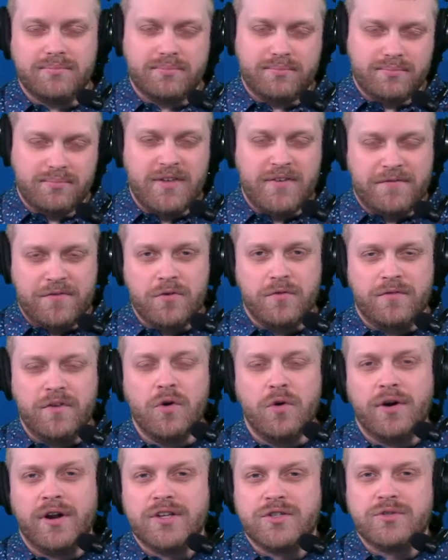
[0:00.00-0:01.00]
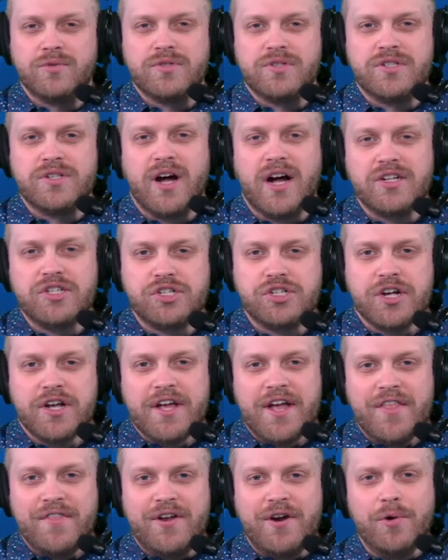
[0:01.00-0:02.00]
if you view it as such,
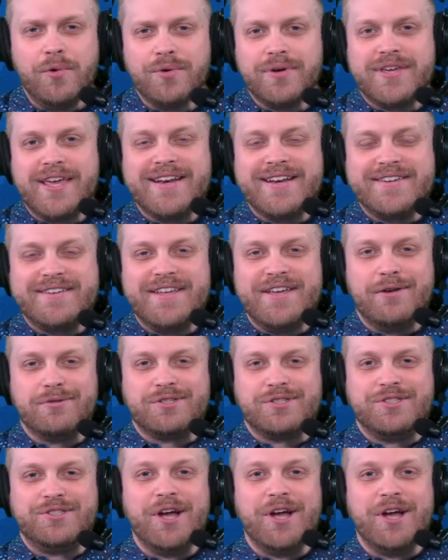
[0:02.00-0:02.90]
they don't get deals